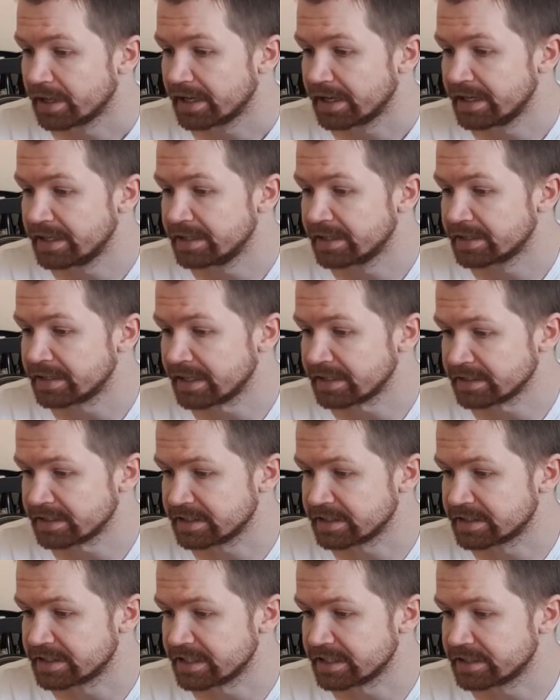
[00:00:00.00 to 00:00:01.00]
In
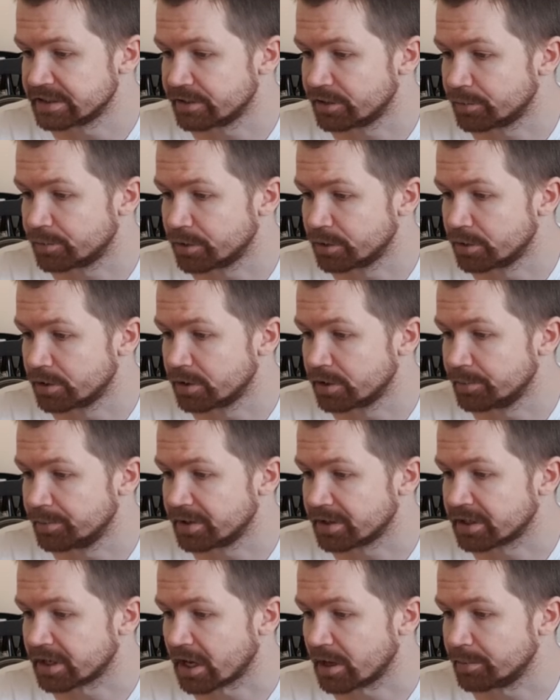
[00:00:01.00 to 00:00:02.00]
1960, the brewery
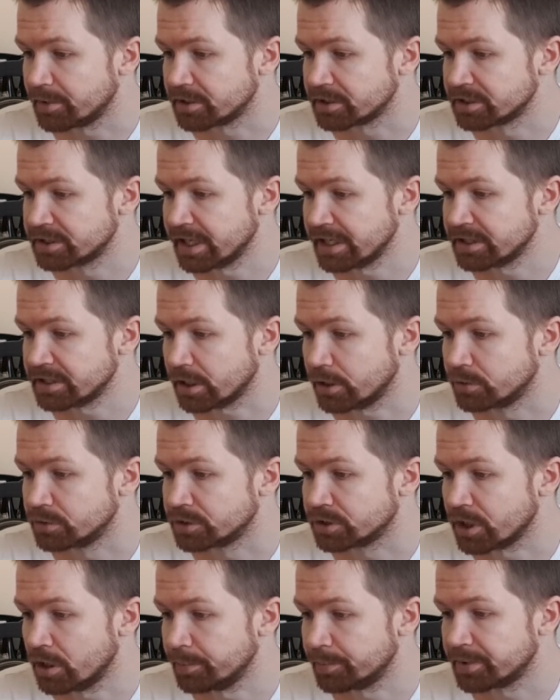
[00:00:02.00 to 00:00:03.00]
became a
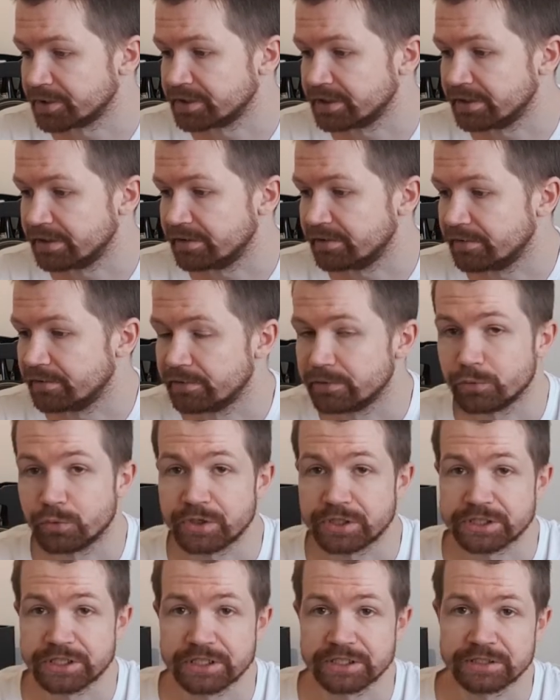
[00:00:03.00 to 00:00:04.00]
state-owned company,
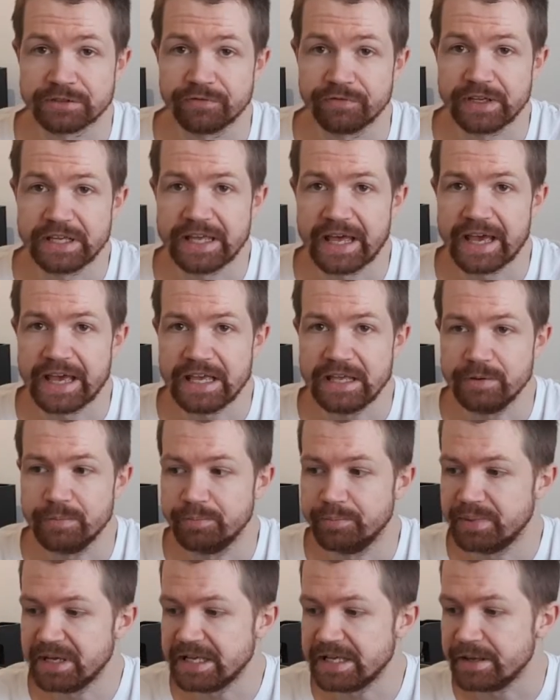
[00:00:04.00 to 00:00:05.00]
which is
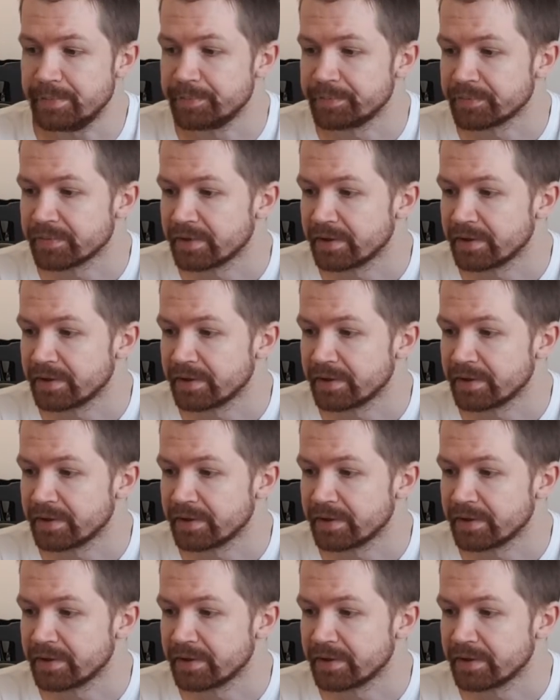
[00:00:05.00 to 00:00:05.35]
VAB,